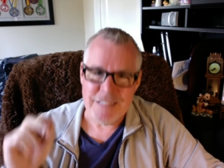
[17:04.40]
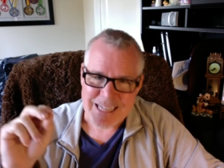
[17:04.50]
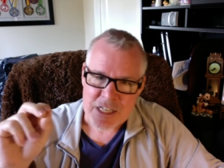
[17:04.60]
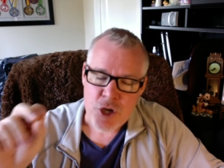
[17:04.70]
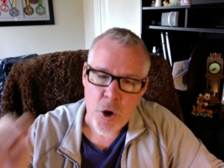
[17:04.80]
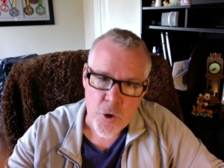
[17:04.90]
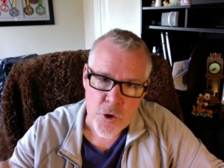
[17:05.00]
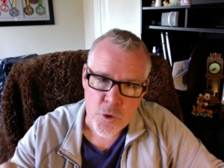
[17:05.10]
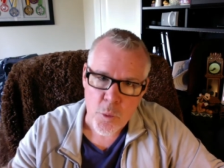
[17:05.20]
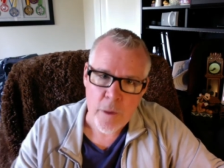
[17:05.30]

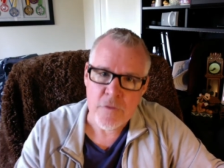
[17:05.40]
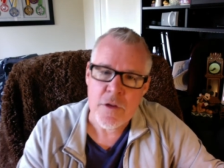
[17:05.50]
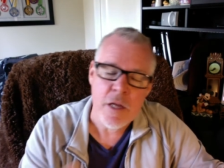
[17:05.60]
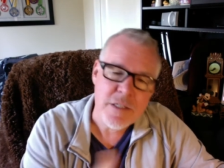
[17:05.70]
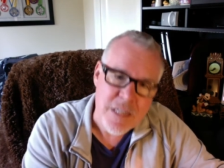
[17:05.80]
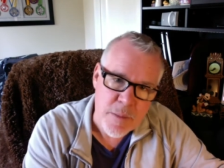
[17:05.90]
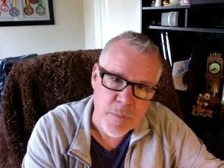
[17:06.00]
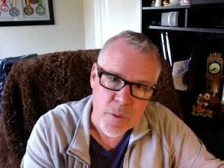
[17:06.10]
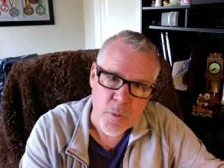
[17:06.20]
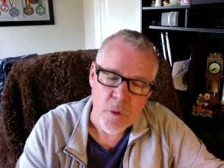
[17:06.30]
eternal ones, not
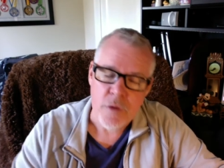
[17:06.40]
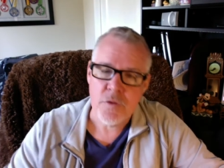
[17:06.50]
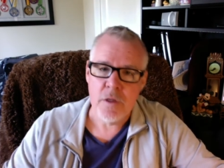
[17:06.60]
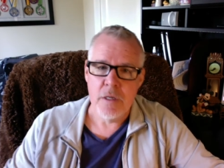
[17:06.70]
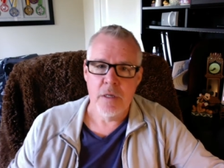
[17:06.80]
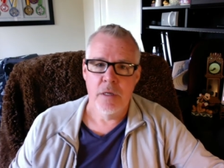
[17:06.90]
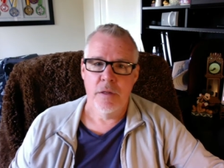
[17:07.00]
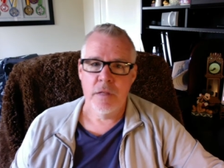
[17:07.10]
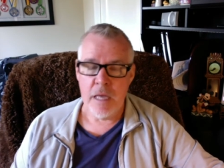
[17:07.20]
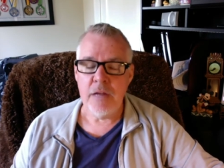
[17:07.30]
temporal ones.
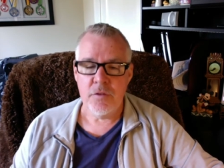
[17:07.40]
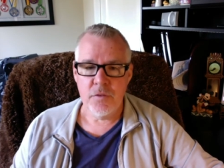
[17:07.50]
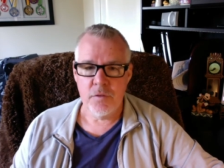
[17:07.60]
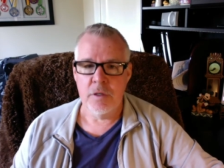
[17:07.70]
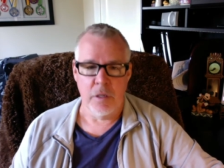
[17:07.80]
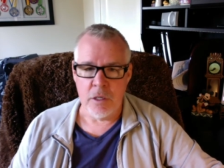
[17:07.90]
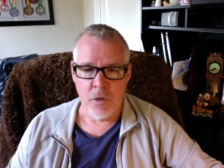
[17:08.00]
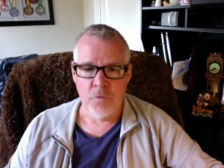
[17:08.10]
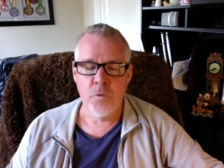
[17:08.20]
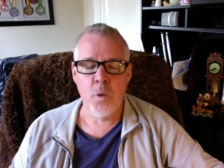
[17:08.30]
Yes, you
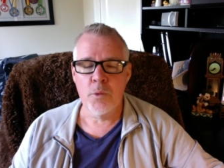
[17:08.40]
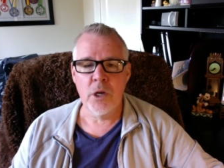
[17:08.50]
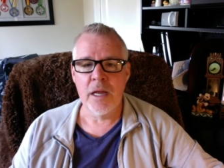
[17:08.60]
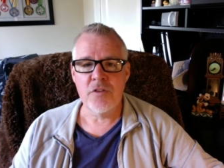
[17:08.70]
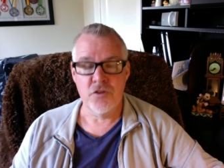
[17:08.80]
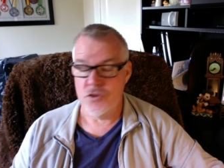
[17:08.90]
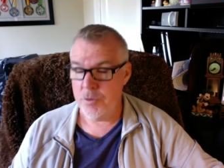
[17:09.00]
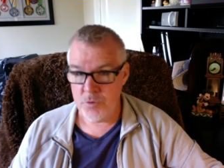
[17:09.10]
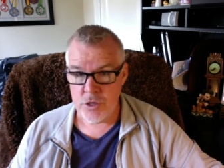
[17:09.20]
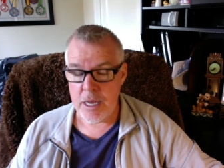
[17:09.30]
know, form
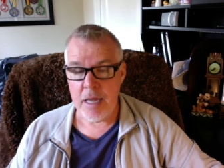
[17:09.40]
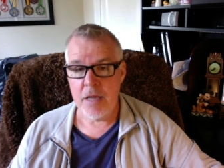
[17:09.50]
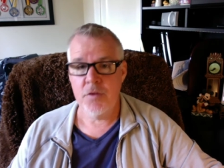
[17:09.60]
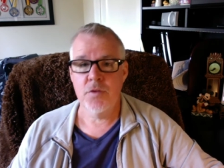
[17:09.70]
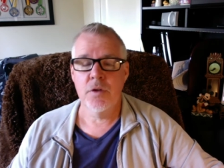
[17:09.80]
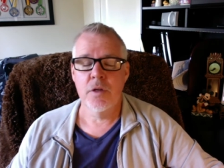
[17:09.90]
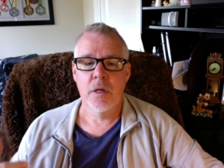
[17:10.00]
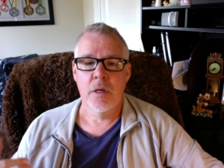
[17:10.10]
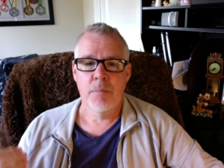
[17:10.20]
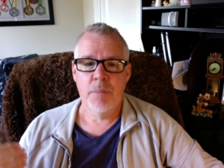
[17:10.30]
relationships. Yes,
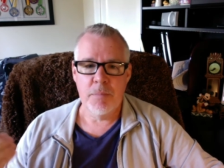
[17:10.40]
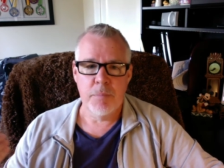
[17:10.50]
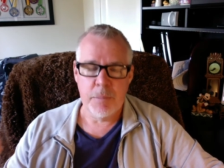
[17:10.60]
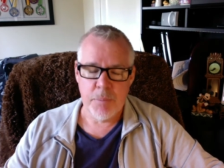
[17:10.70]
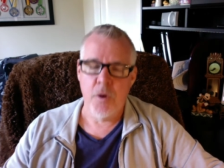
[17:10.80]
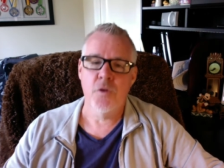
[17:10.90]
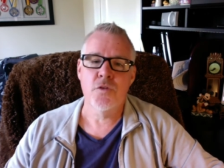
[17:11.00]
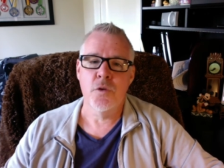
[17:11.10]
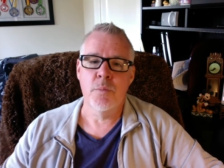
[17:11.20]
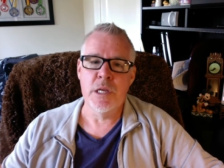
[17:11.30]
be be
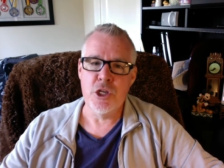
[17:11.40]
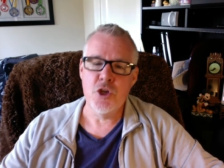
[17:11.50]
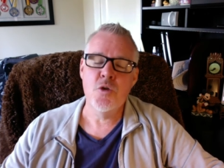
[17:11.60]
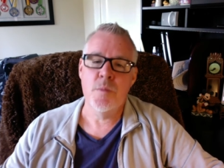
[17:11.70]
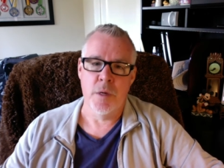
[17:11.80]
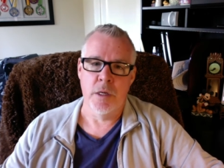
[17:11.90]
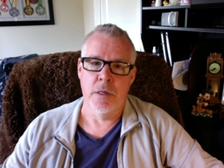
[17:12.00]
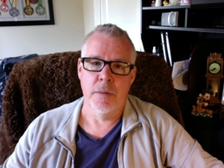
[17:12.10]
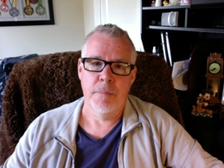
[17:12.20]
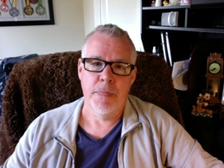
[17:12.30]
personal. Be
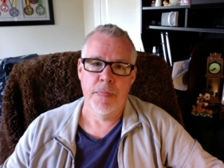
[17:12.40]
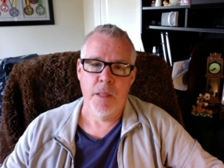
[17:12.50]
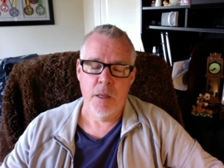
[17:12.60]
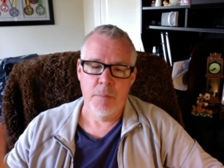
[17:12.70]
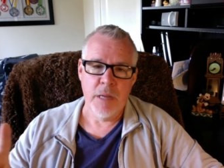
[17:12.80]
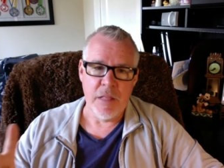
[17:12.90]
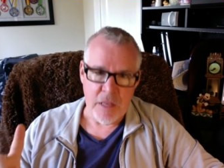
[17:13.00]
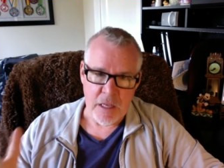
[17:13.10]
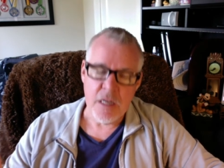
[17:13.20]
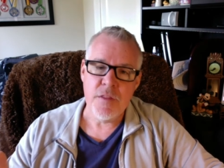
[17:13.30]
human. But at
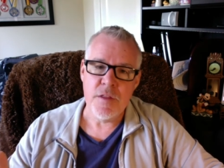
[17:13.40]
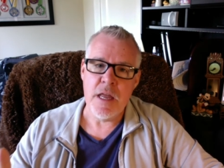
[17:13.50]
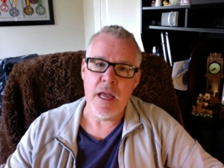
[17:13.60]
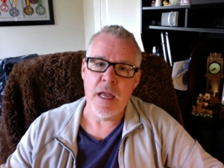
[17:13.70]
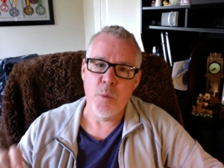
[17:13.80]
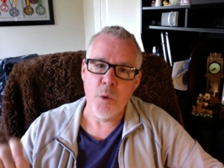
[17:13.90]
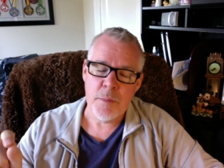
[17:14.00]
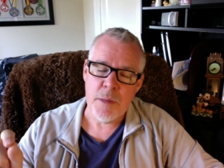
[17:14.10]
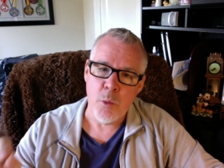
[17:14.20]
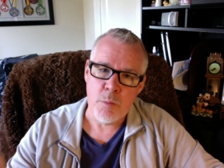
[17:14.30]
the end of the day, we're to
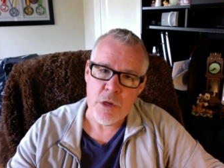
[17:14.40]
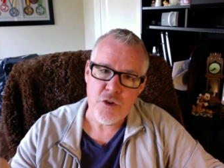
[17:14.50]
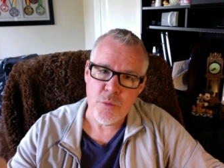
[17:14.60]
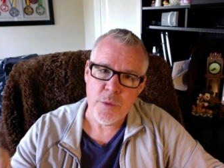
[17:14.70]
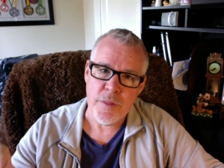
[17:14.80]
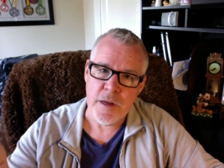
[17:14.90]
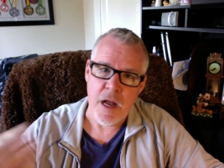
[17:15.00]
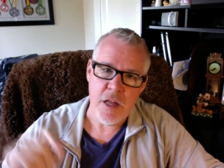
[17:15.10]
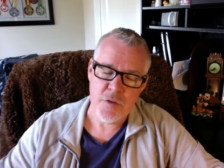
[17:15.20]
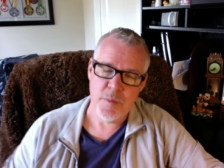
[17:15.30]
be on mission with the
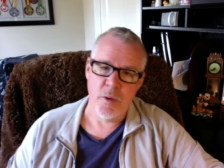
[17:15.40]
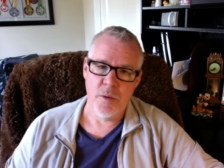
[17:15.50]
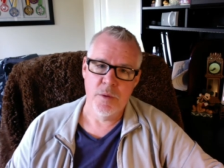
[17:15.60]
gospel,